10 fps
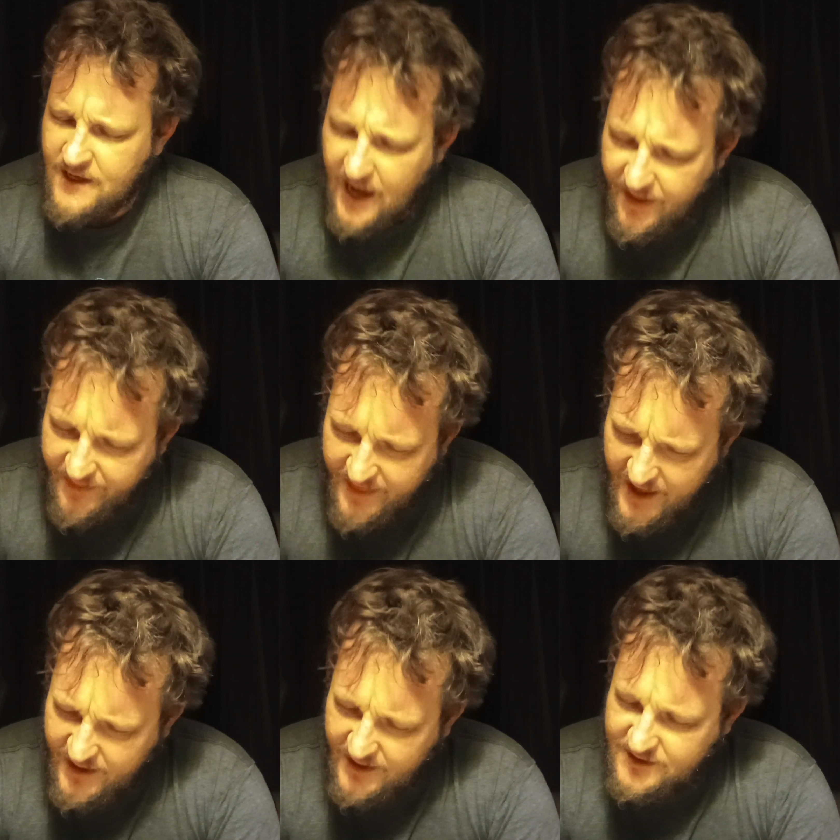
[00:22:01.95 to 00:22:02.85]
And
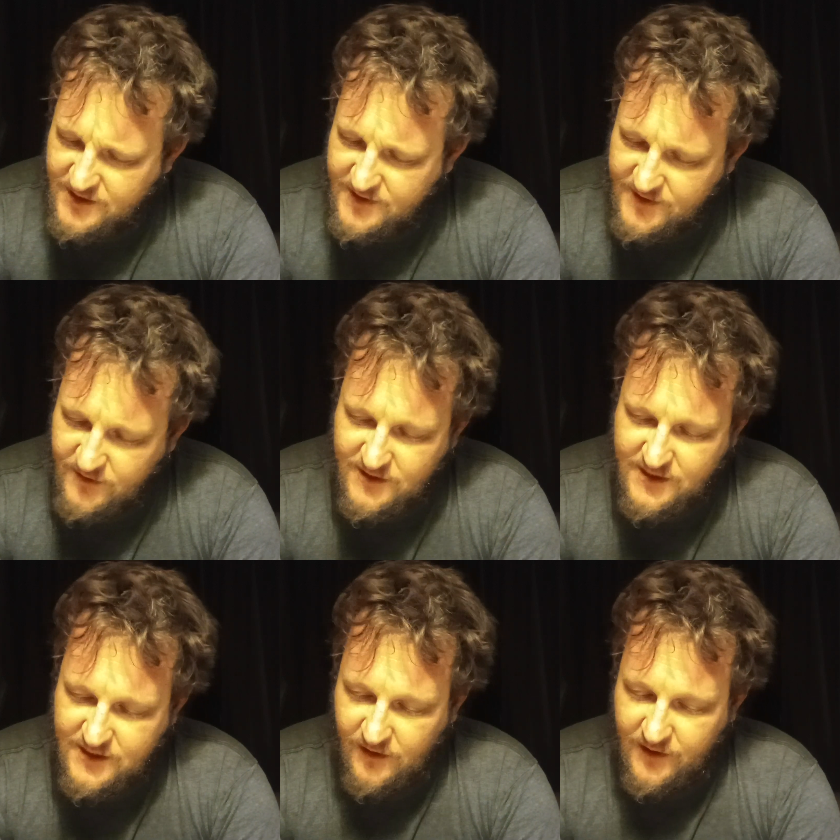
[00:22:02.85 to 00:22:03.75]
then it stood
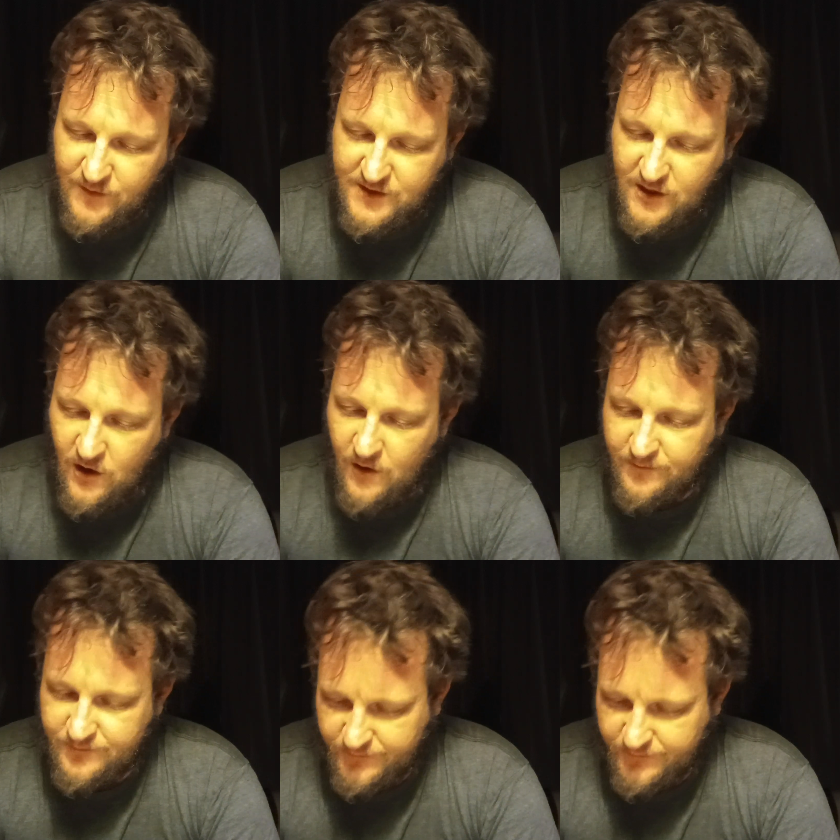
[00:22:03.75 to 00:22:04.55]
still and was calm.